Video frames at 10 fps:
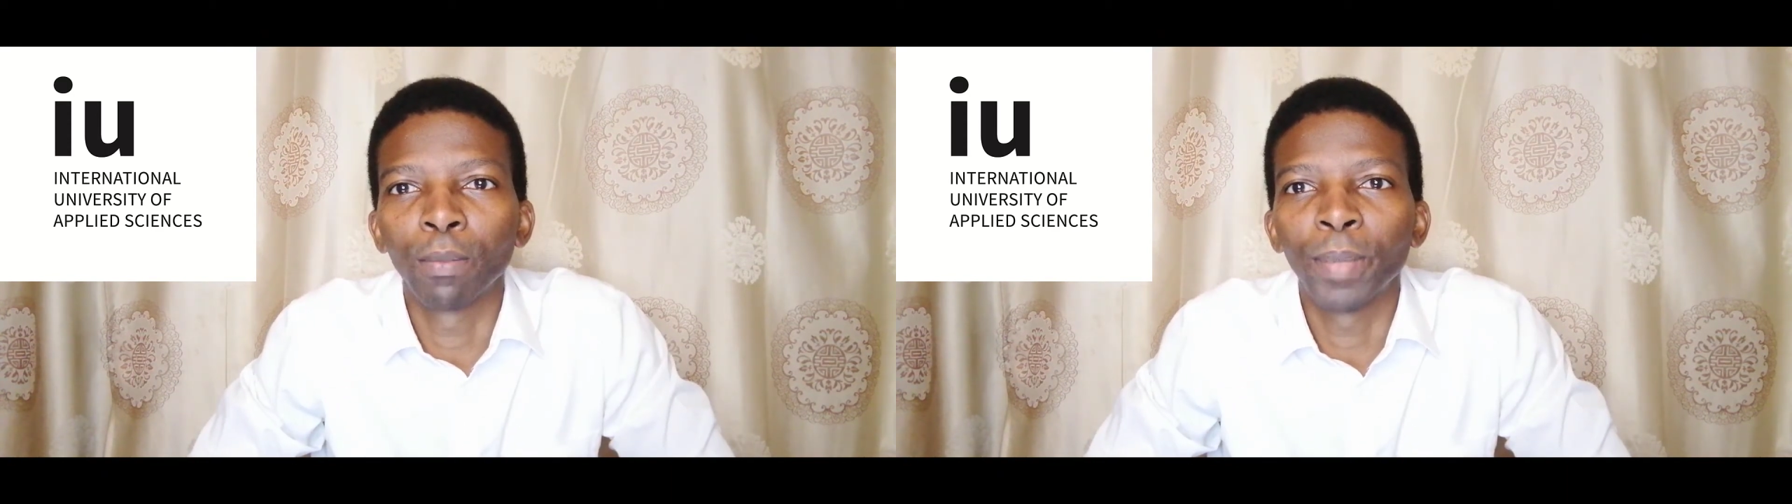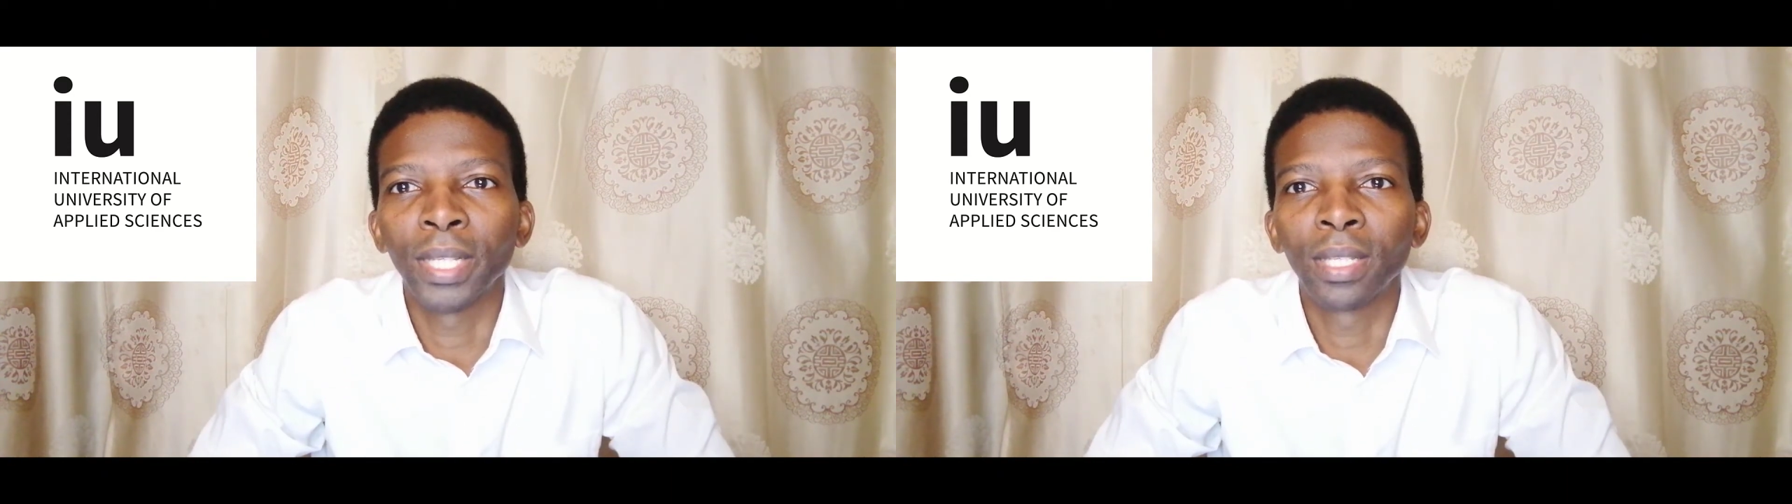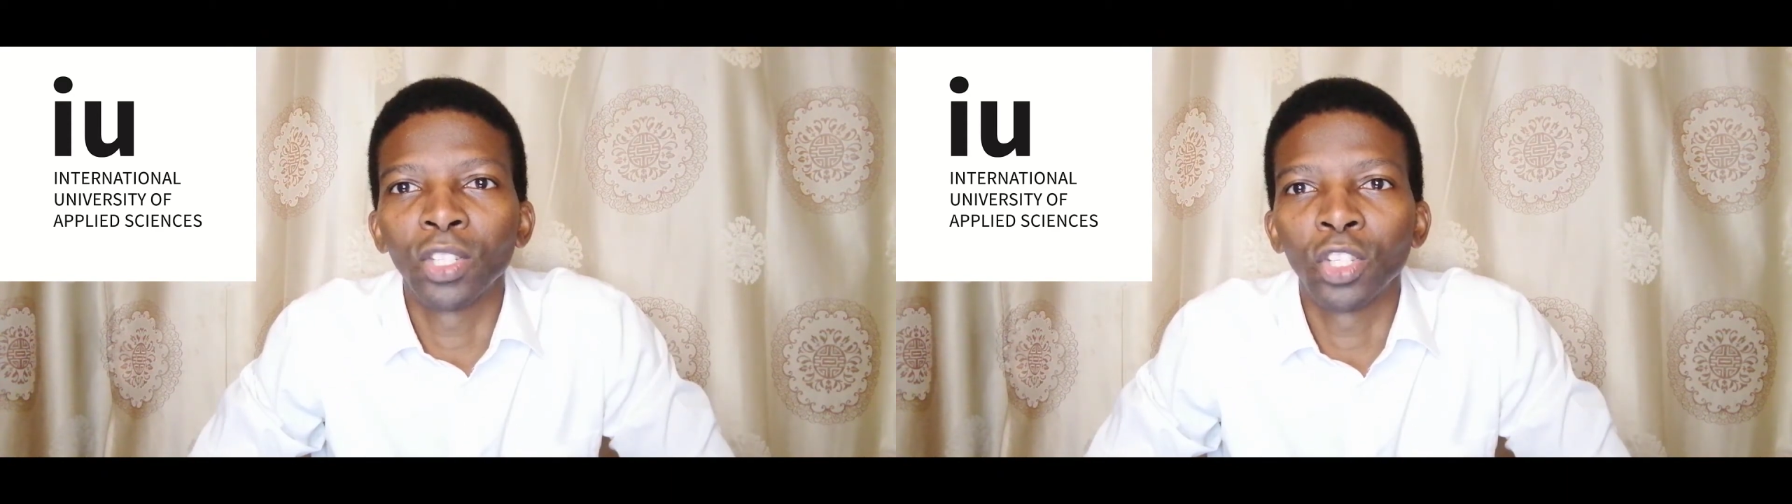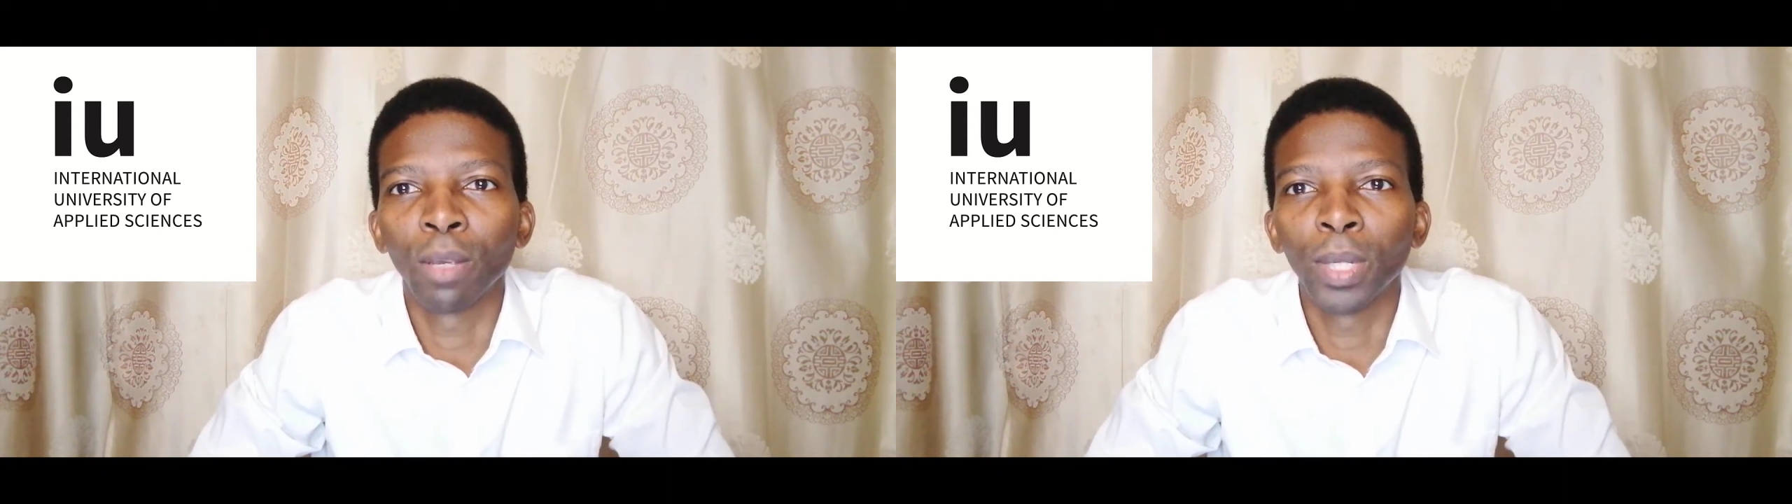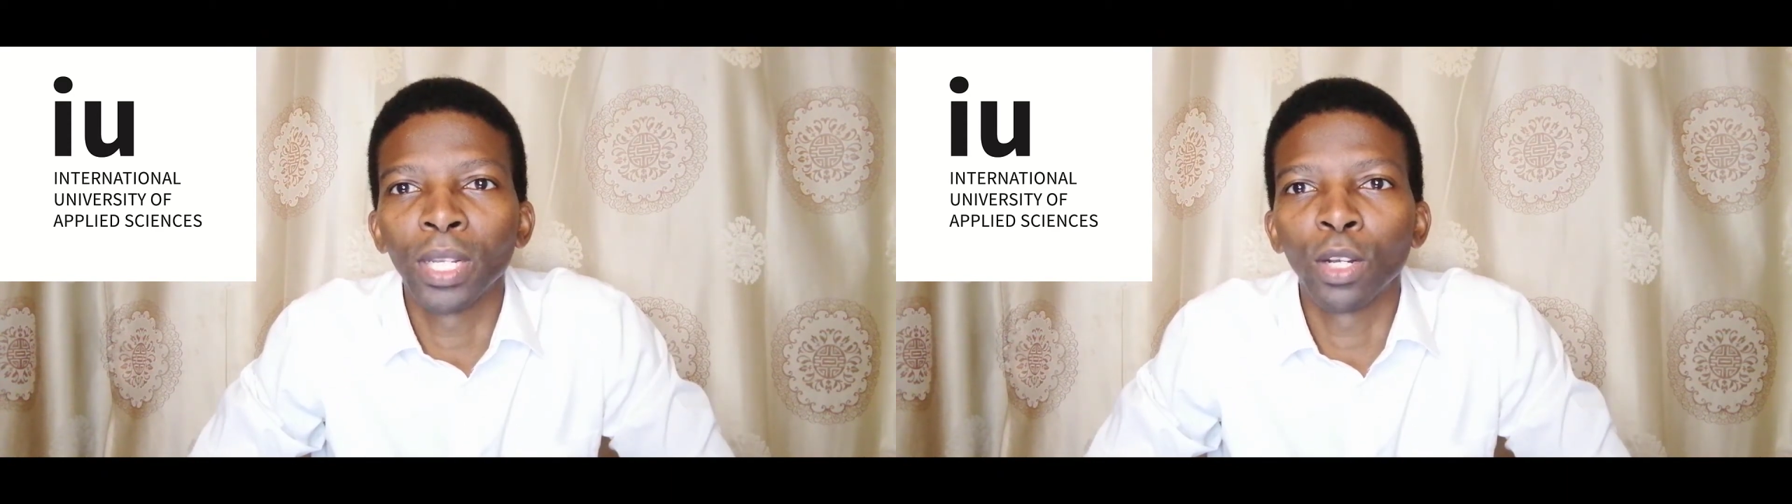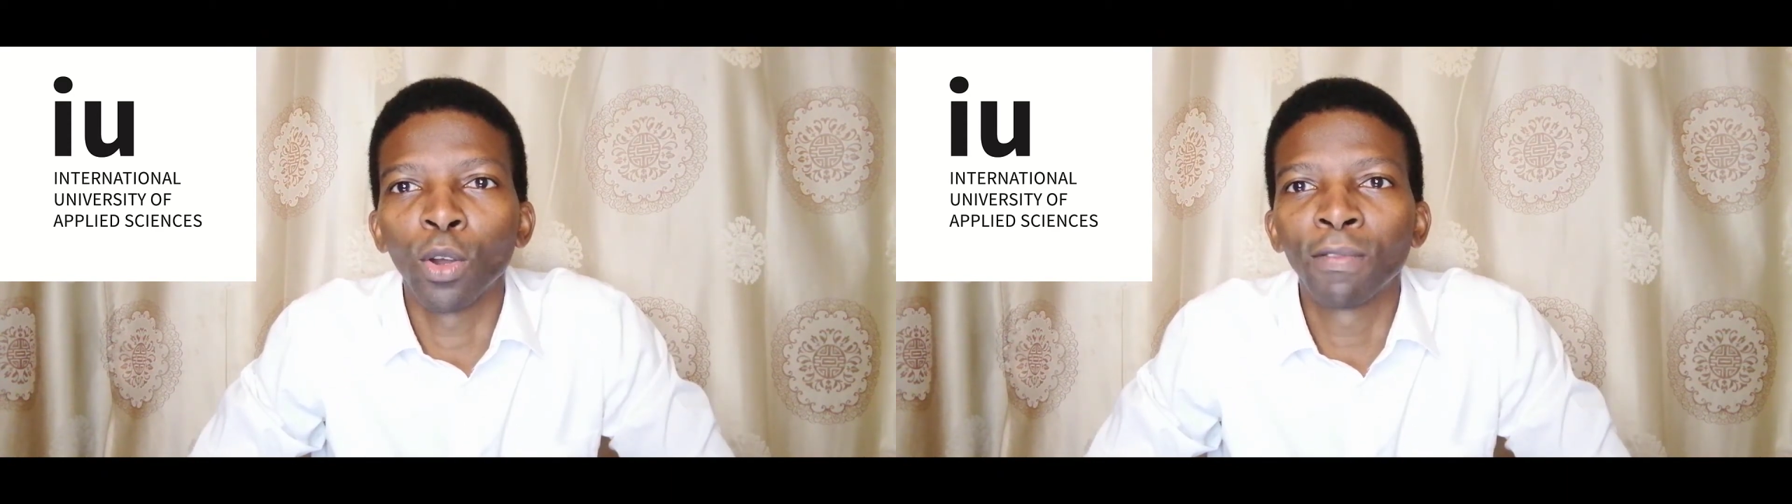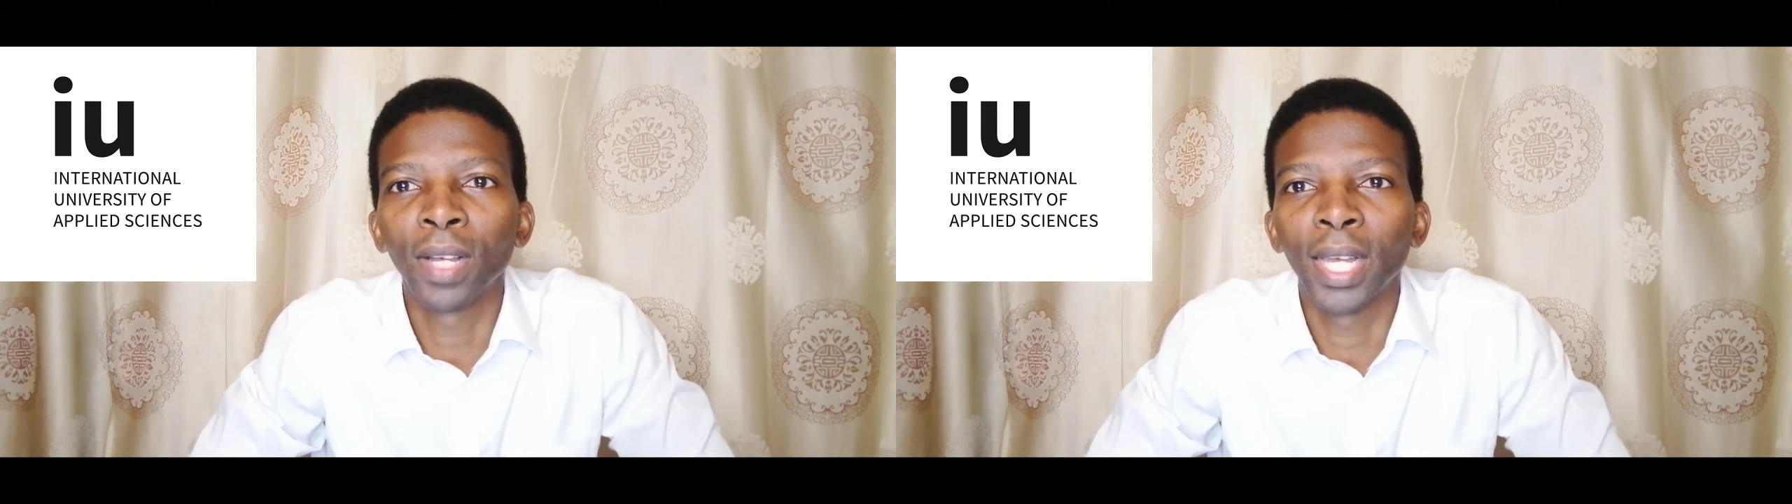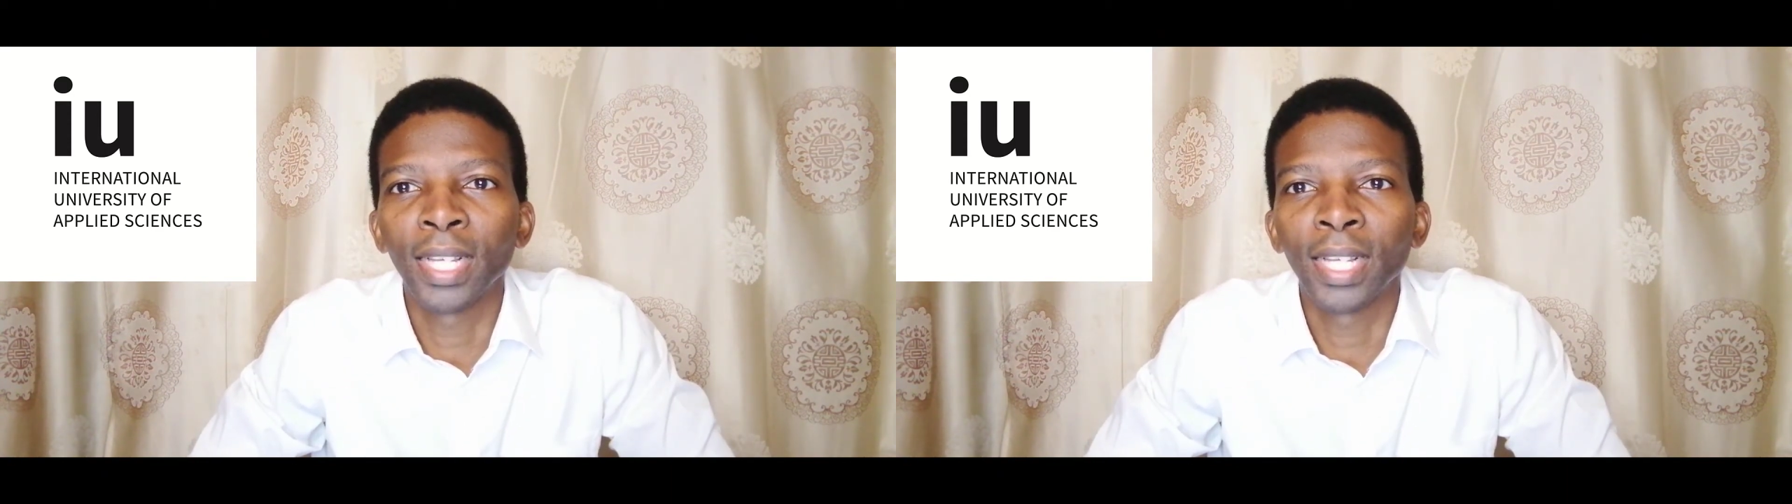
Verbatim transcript: based in Germany and offer